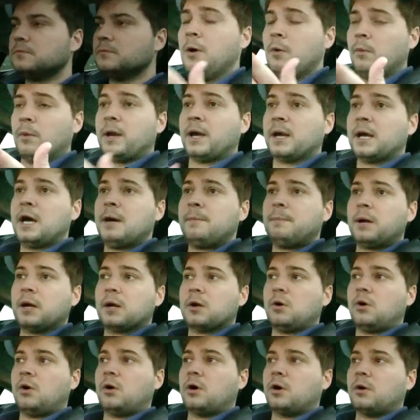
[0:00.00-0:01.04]
When I got my
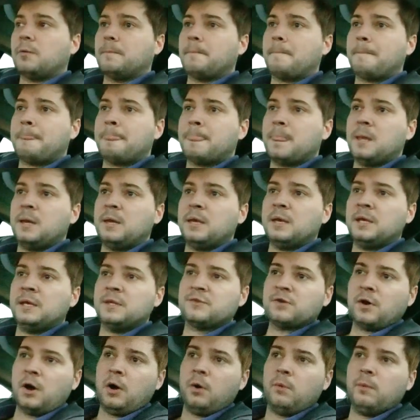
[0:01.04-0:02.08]
car,
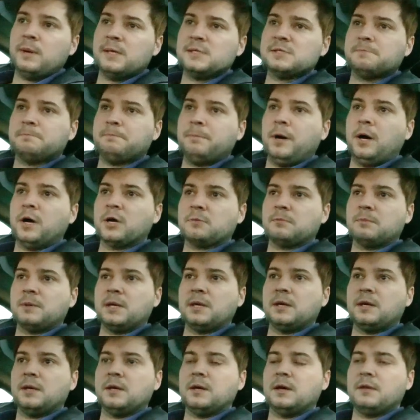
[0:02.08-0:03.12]
it's always bugged
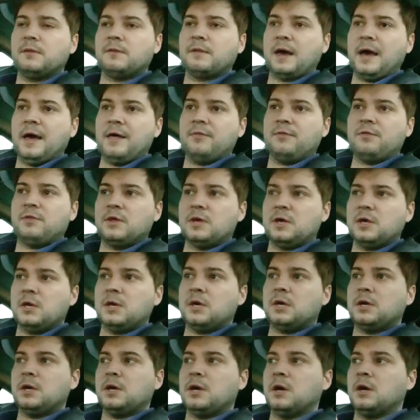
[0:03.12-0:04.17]
me that
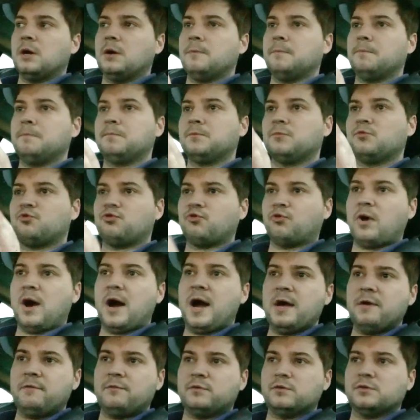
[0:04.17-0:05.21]
the
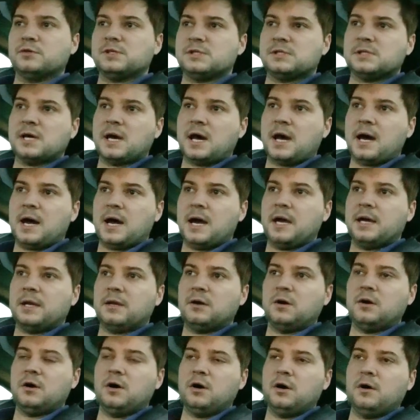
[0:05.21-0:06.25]
driver's side
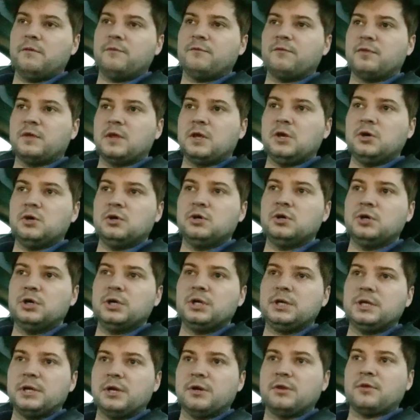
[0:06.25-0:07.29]
of the
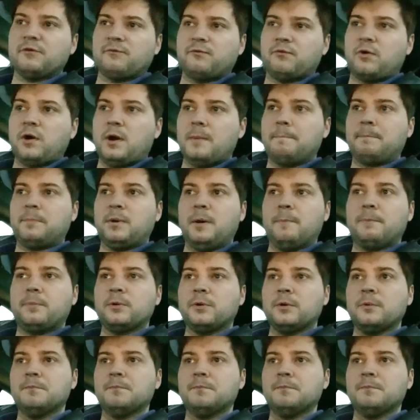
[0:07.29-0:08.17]
hood near the front bumper